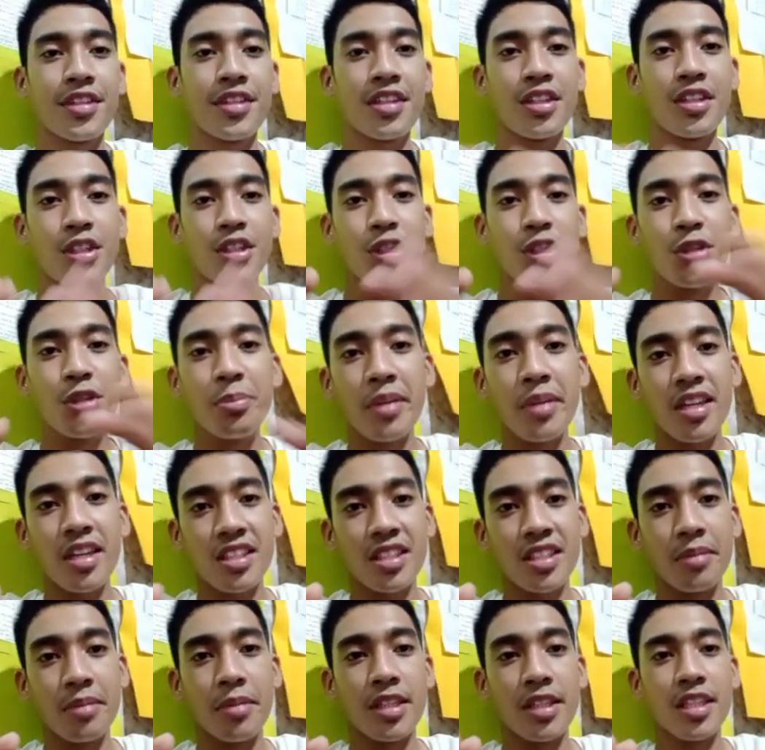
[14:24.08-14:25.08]
human
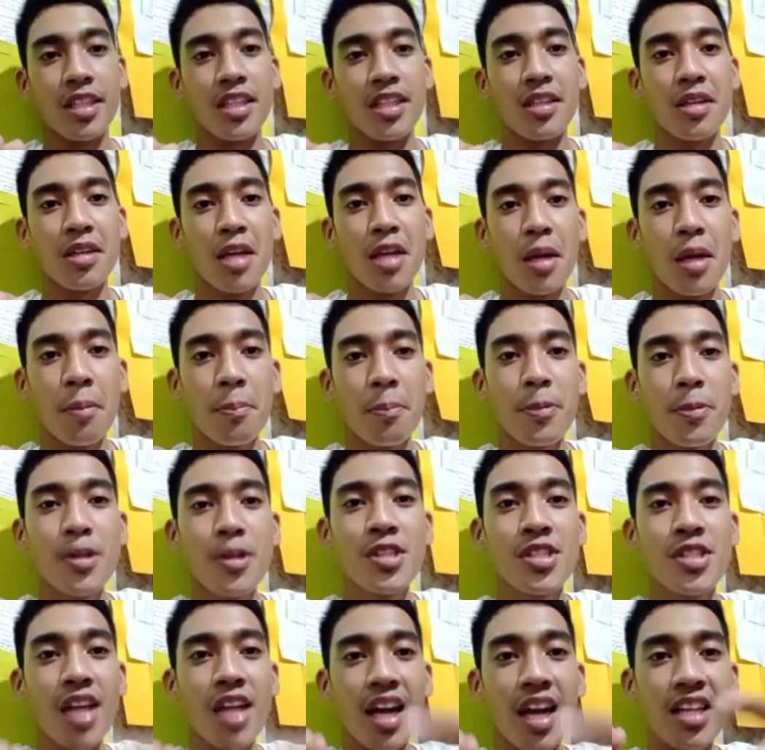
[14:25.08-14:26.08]
activity.
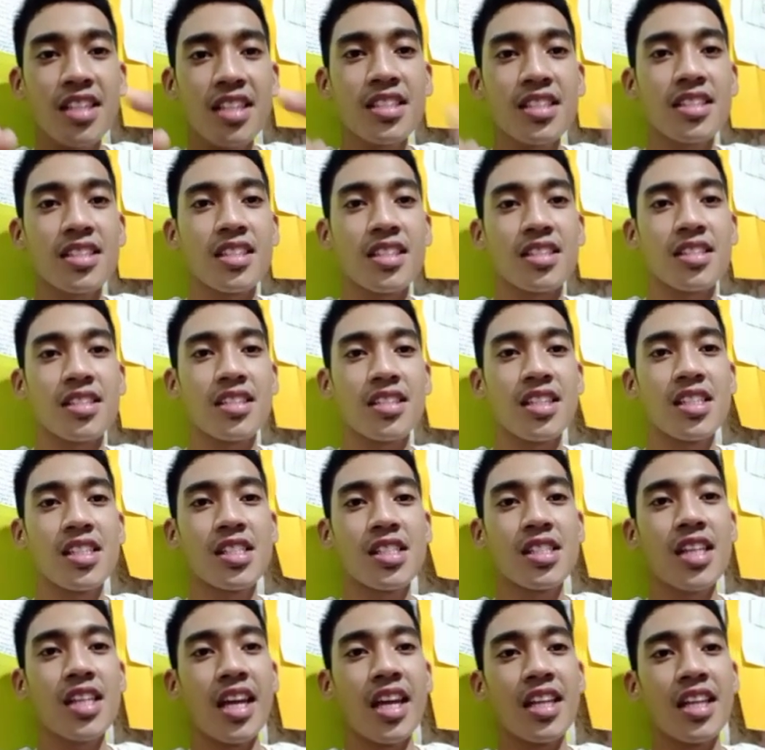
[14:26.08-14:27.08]
Preciseness is
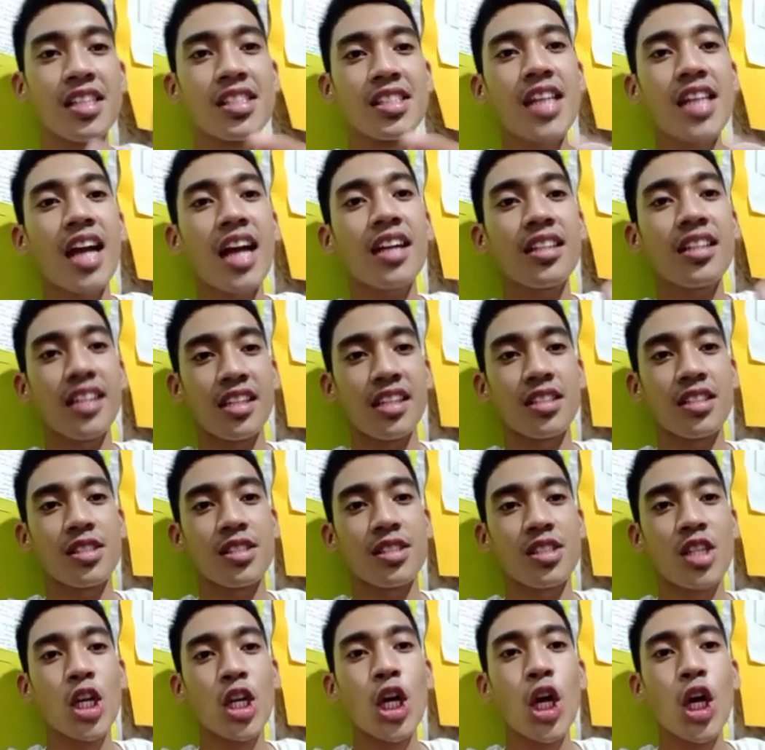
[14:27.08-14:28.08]
the exactness
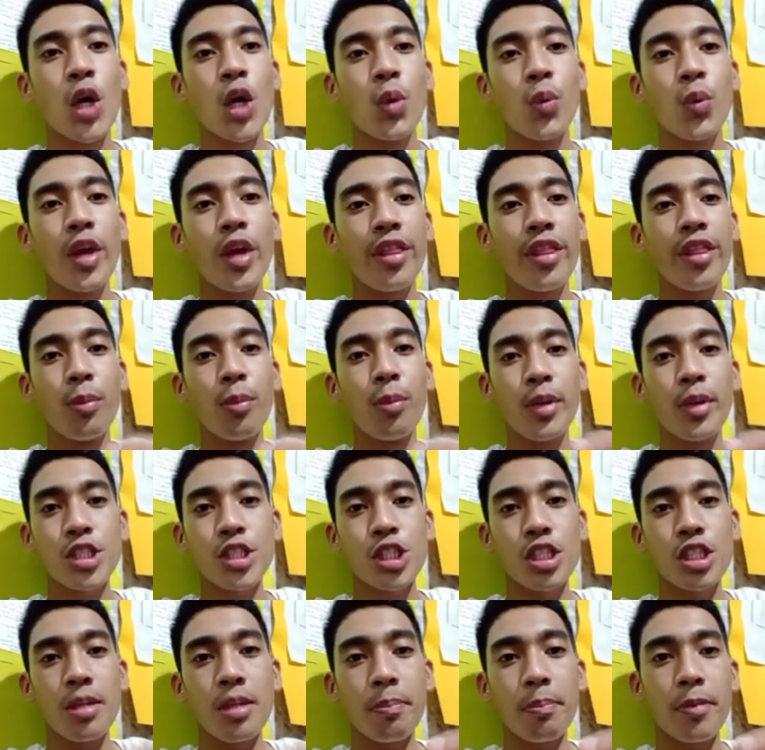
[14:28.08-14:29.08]
with
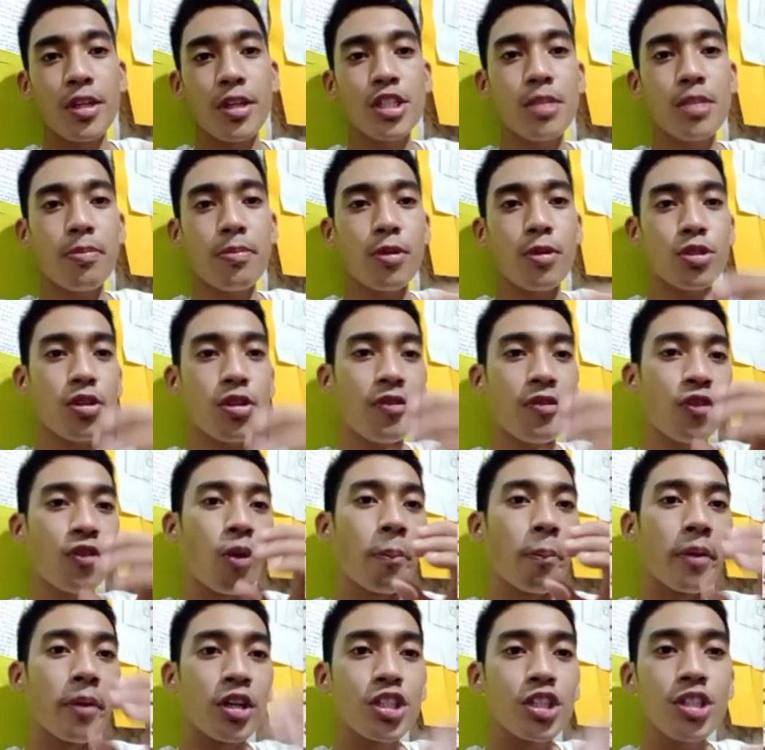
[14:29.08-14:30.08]
which the principles of
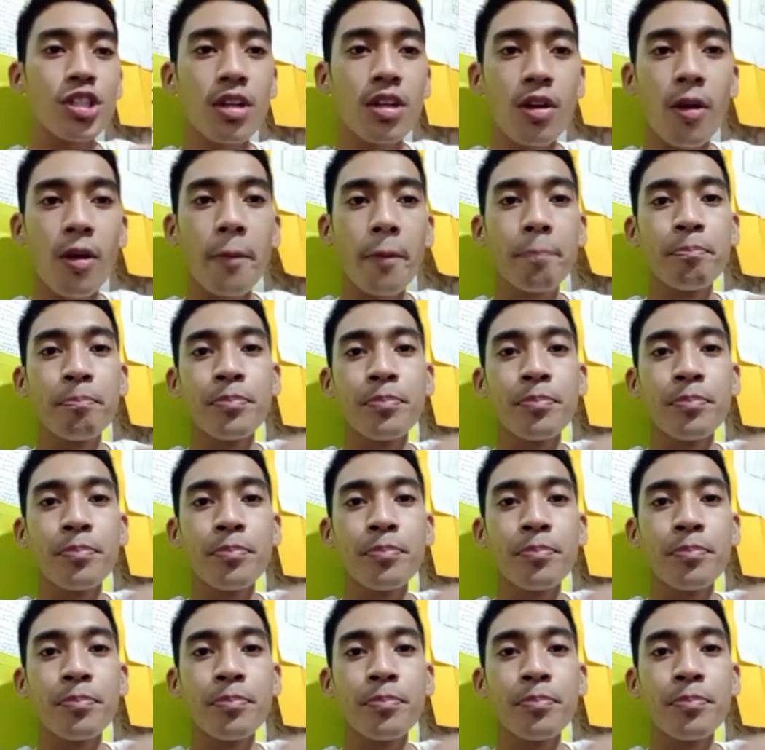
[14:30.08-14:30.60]
commercial law